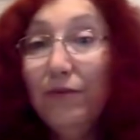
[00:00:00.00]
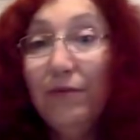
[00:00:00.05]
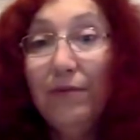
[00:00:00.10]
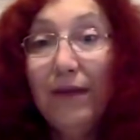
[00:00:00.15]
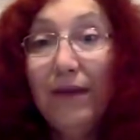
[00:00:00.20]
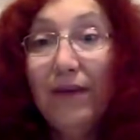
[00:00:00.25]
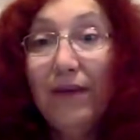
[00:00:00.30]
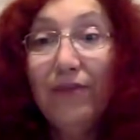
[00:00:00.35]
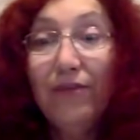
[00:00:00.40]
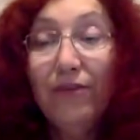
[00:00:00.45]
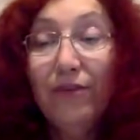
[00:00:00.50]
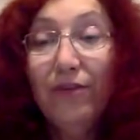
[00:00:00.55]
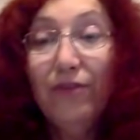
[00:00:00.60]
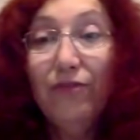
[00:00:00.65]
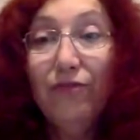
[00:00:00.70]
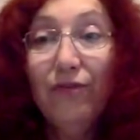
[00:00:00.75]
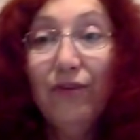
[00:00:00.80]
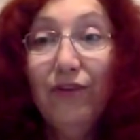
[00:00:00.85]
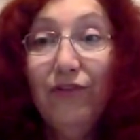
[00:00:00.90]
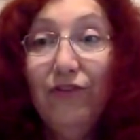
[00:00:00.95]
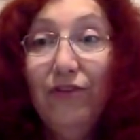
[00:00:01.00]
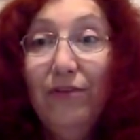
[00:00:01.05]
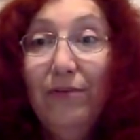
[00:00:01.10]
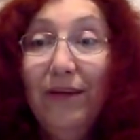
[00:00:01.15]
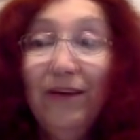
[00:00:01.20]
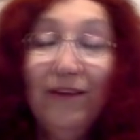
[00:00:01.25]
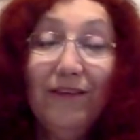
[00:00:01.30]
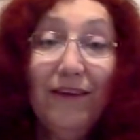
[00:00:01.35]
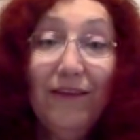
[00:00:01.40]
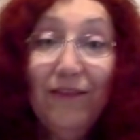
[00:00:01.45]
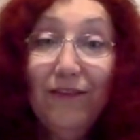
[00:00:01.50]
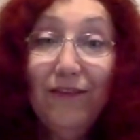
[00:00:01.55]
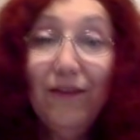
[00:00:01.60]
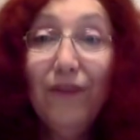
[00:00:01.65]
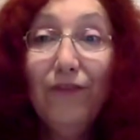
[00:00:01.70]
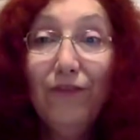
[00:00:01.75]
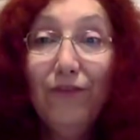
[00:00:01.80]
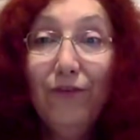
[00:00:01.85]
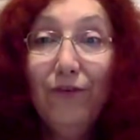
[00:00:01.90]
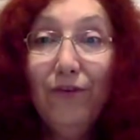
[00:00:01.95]
to remaster the trilogy because I still
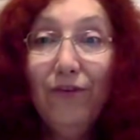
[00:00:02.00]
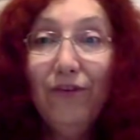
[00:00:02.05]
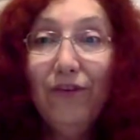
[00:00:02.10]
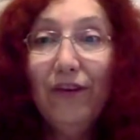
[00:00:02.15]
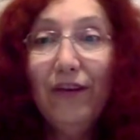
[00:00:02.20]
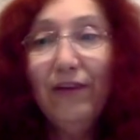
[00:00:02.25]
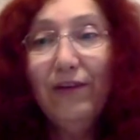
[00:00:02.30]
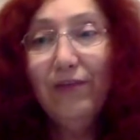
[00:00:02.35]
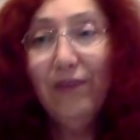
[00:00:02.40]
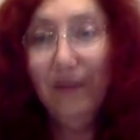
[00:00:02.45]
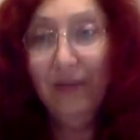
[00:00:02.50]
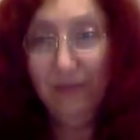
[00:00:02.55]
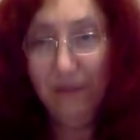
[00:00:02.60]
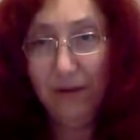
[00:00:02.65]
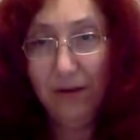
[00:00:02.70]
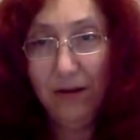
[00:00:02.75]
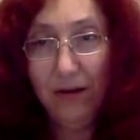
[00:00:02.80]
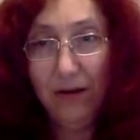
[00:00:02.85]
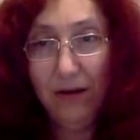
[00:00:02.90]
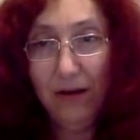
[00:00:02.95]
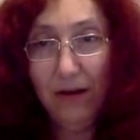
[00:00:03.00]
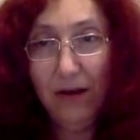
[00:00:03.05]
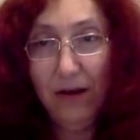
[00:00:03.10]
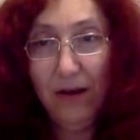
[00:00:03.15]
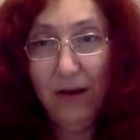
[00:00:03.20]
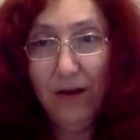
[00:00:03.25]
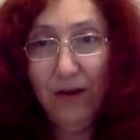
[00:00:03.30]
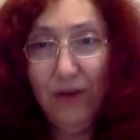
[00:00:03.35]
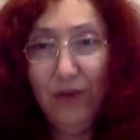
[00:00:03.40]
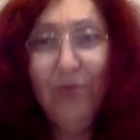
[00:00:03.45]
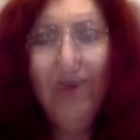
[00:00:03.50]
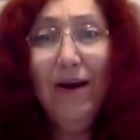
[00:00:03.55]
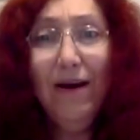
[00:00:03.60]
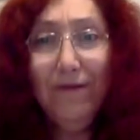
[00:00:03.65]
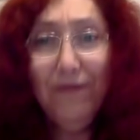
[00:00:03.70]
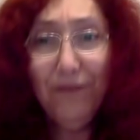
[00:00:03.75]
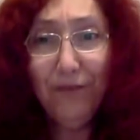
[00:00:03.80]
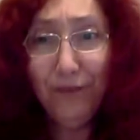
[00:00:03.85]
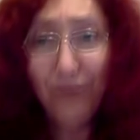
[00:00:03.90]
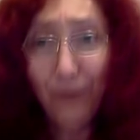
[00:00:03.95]
have the source. And he was like, you
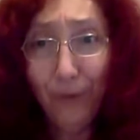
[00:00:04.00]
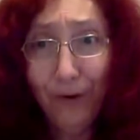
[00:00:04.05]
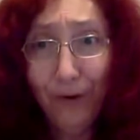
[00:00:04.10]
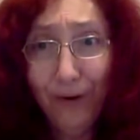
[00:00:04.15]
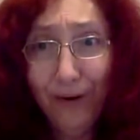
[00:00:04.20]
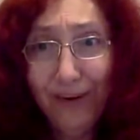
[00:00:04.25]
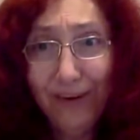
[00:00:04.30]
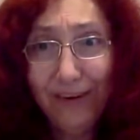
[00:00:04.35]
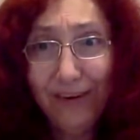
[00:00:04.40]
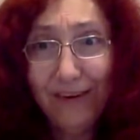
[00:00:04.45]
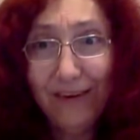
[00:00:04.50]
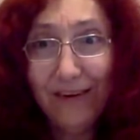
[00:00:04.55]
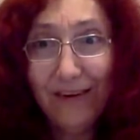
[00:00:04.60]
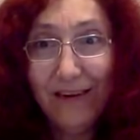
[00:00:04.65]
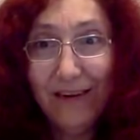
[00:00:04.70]
have the source?